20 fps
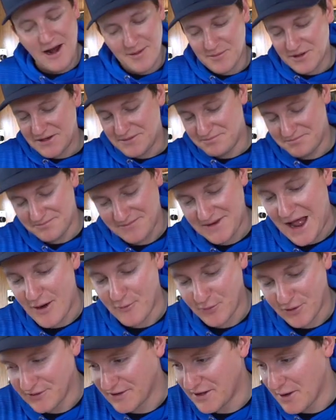I mean, not
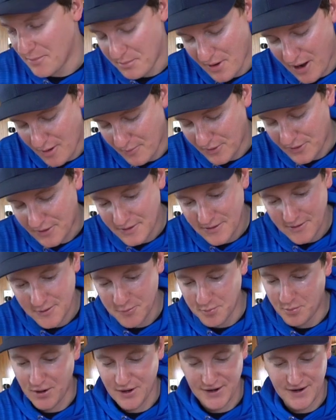really a bummer,
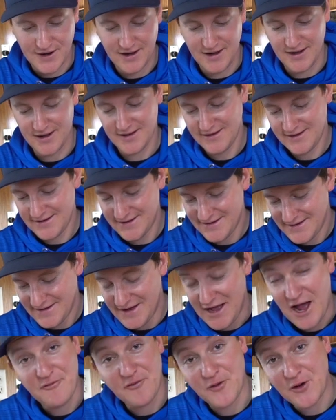but uh,
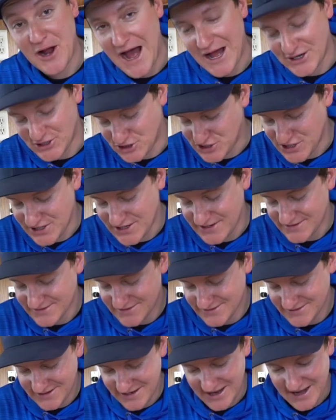I forgot
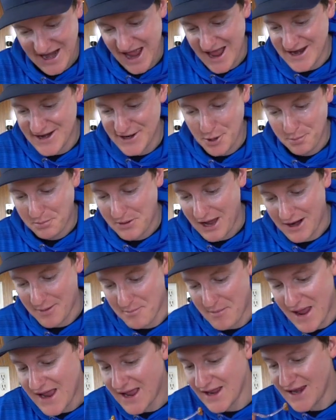cheese, and I ended up kind of
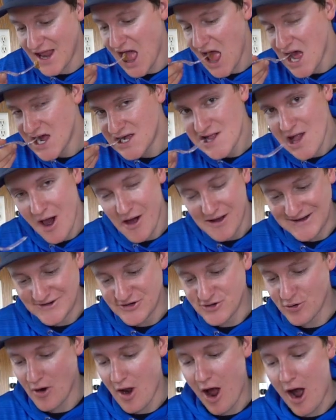making it
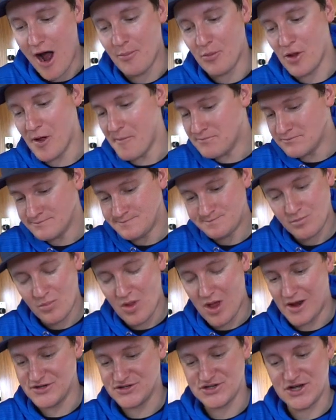into an omelet.
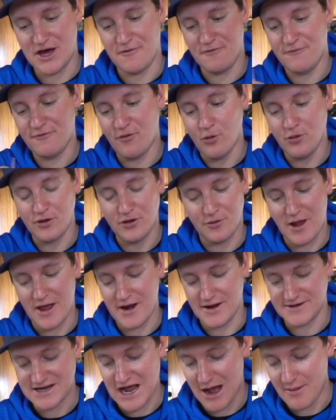I just kind of folded it
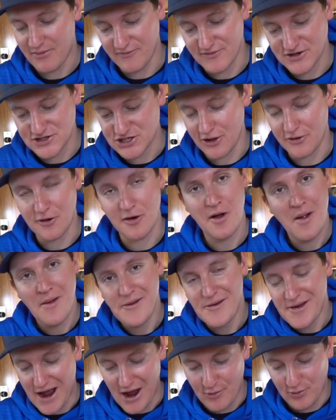right on top of each other.
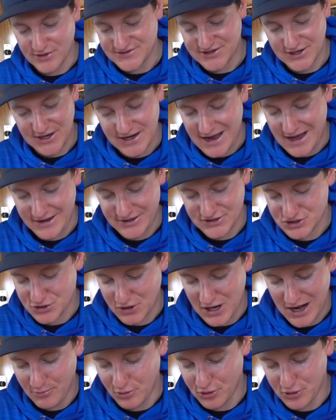I was gonna kind of
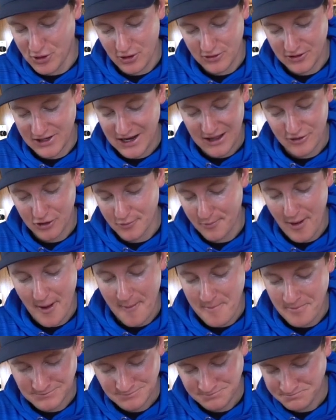scramble it all together,
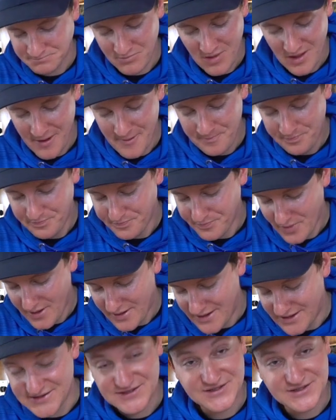but it